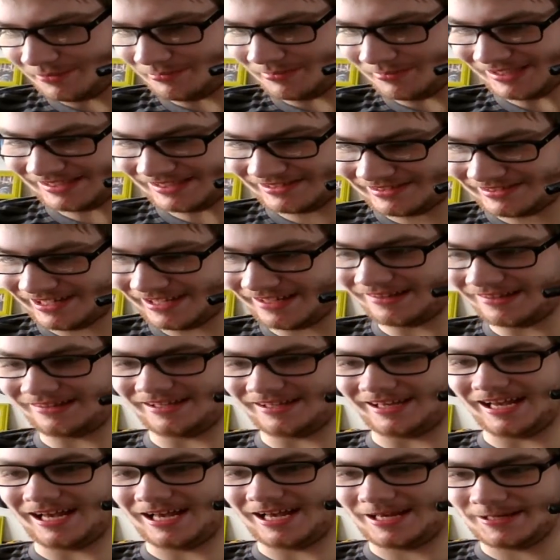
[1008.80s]
But
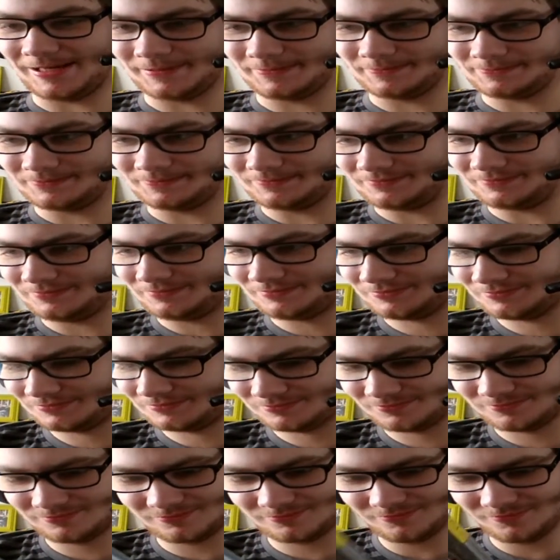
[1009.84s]
still, um...
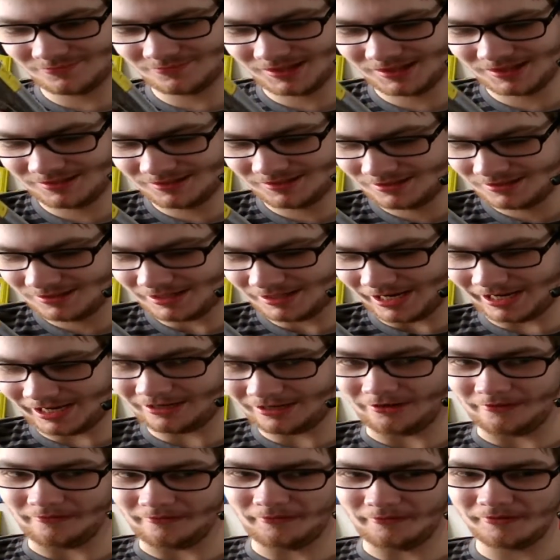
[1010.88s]

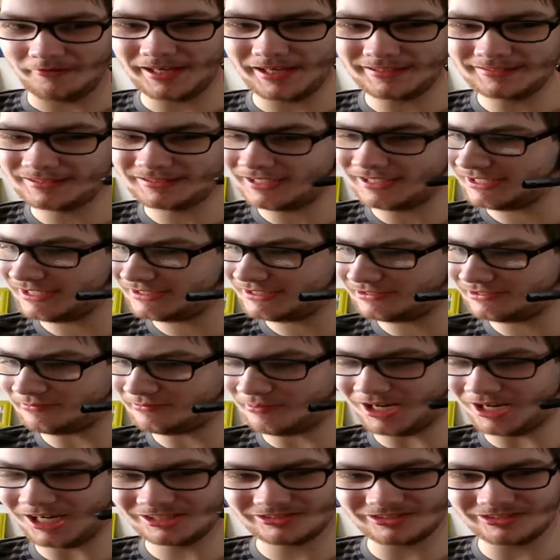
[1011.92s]
I know, you can change the
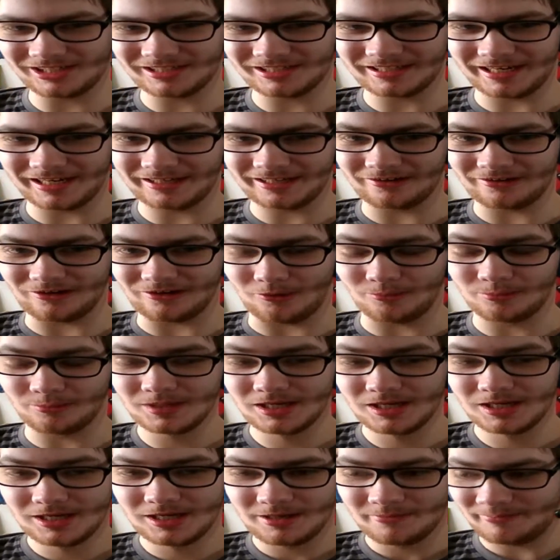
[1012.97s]
box art, I don't know.
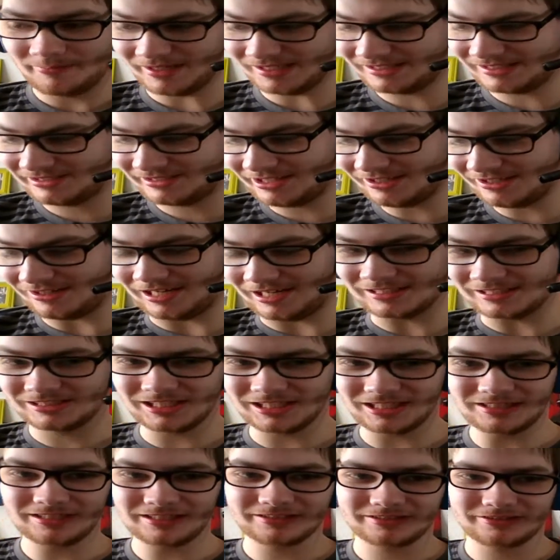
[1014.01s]
But still,
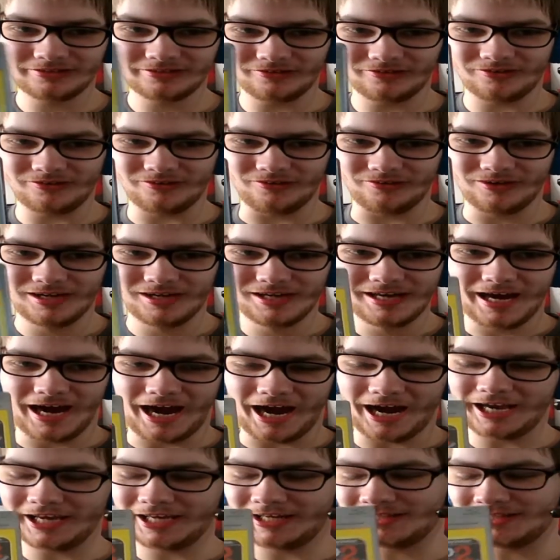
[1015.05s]
Uncharted 2,
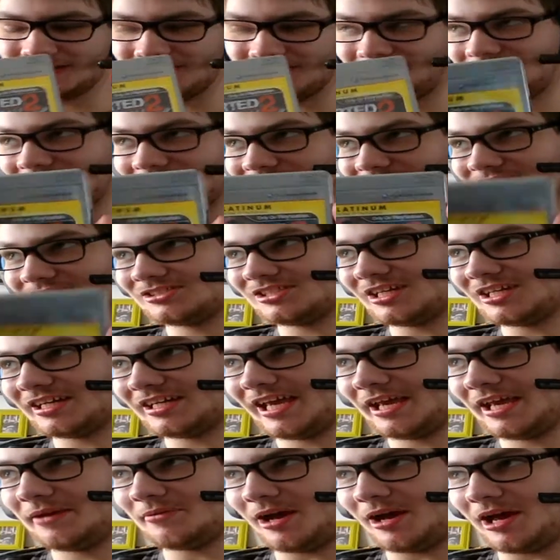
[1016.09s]
I, the first
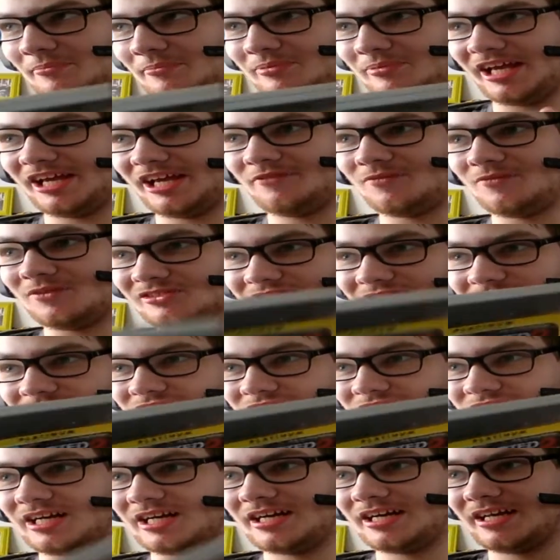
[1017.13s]
Uncharted game I played was
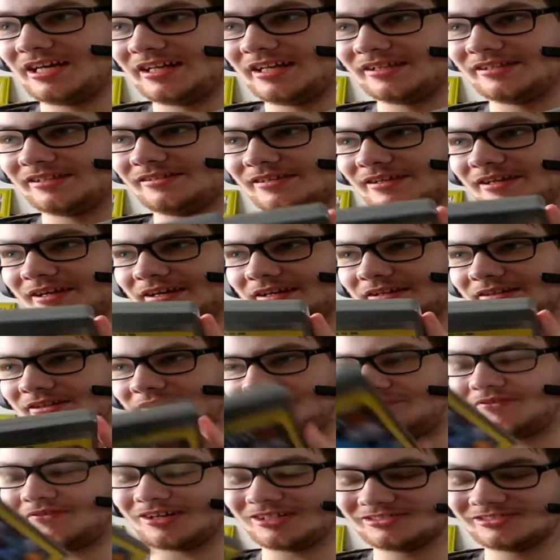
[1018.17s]
Uncharted, uh,
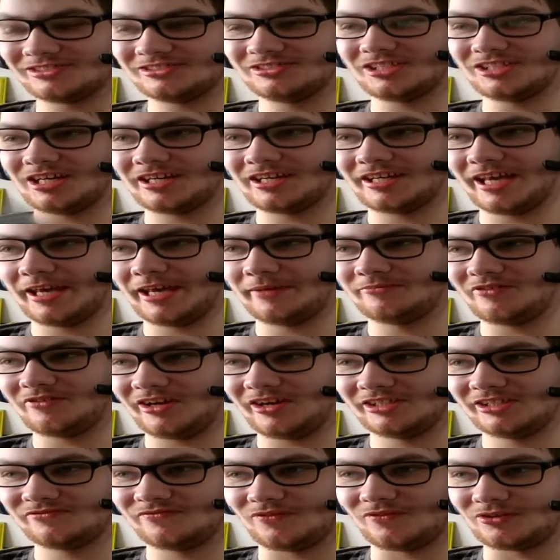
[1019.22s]
the first Uncharted game,
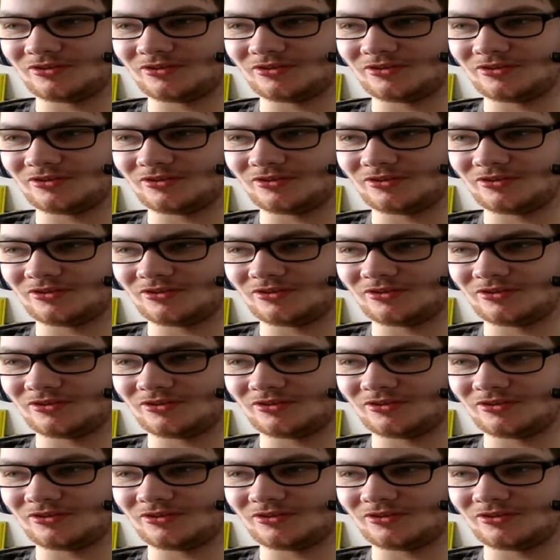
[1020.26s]
Drake's